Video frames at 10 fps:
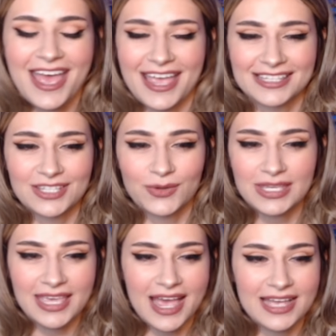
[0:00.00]
And so
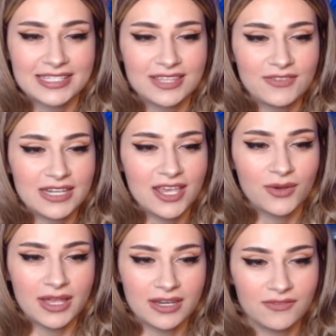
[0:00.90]
he has the
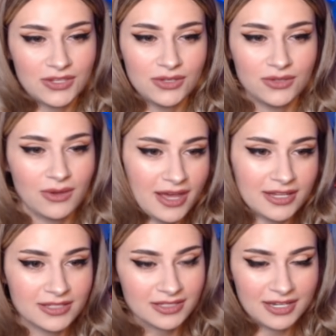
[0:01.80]
video, and if you
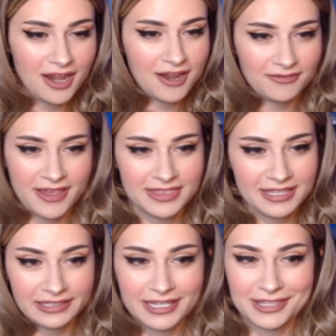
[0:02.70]
uh, cannot find
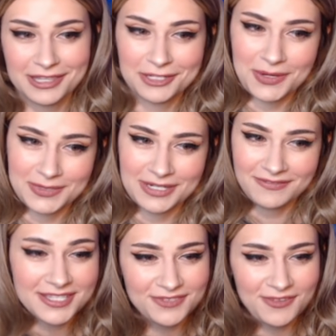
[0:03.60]
the link in the description
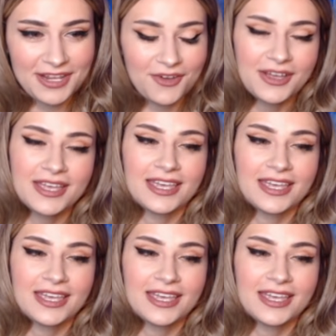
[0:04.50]
of this video,